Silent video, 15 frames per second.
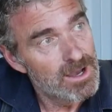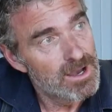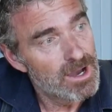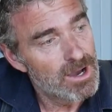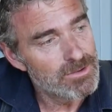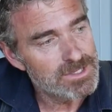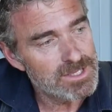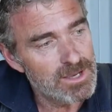
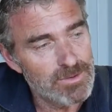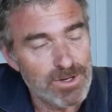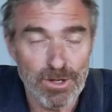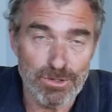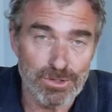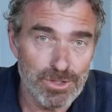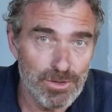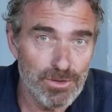I would say we're
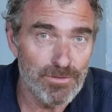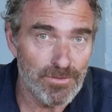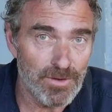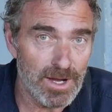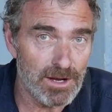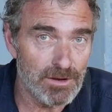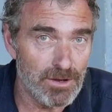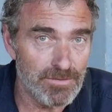not too
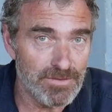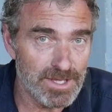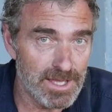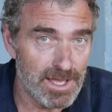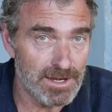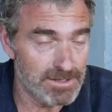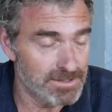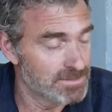far off the
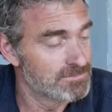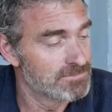end.